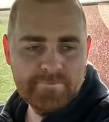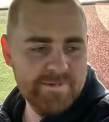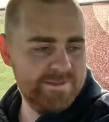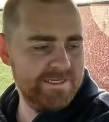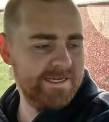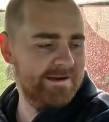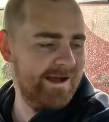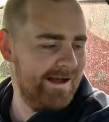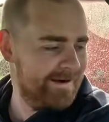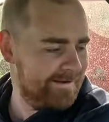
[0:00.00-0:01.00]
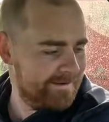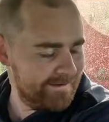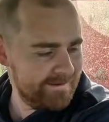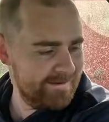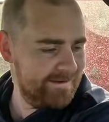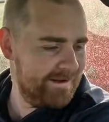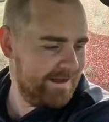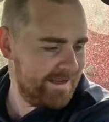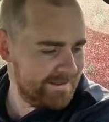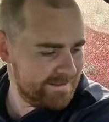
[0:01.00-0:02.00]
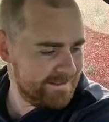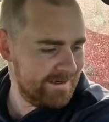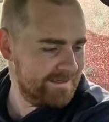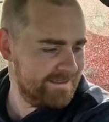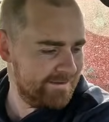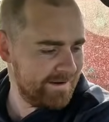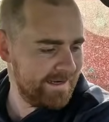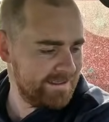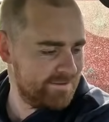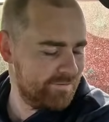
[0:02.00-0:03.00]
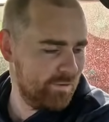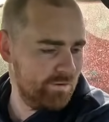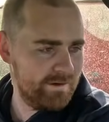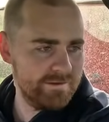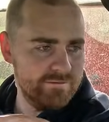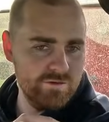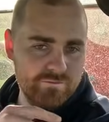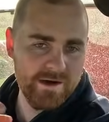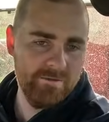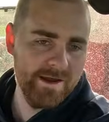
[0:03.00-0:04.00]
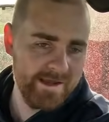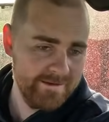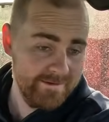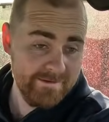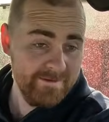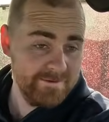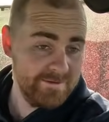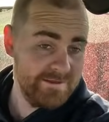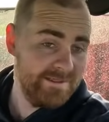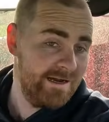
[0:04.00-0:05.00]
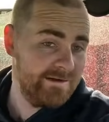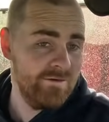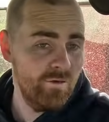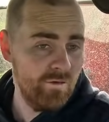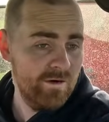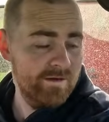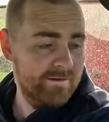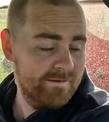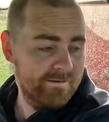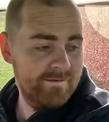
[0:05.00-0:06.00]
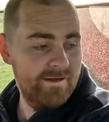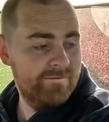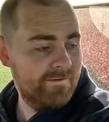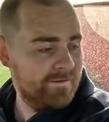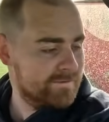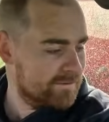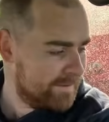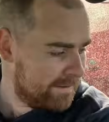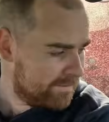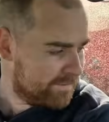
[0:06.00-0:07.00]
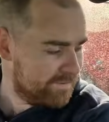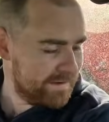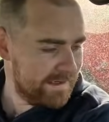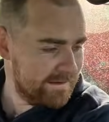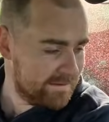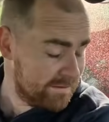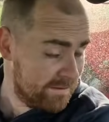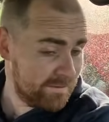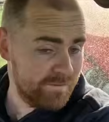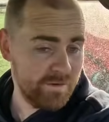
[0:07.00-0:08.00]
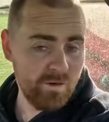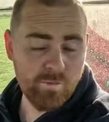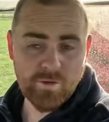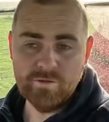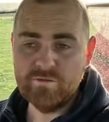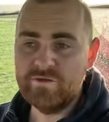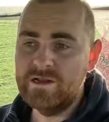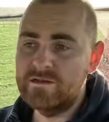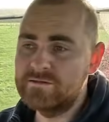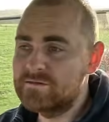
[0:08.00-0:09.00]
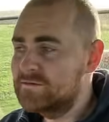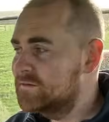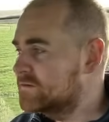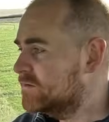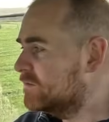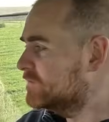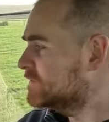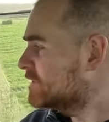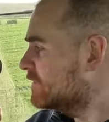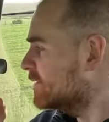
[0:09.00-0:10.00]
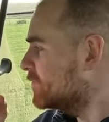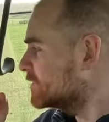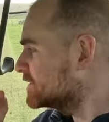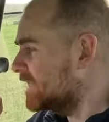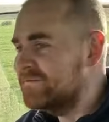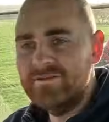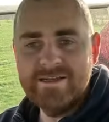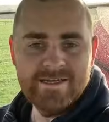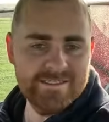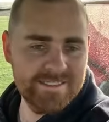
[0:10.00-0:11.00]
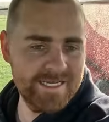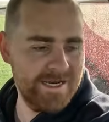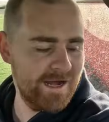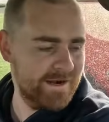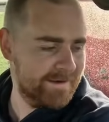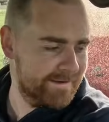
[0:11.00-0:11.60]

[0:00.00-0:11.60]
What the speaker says: sticking it on, and I didn't have it connected to the phone because I was too far away, so I did not know if I was going to be looking for the GoPro in the field over the slurry, but thankfully it stayed on.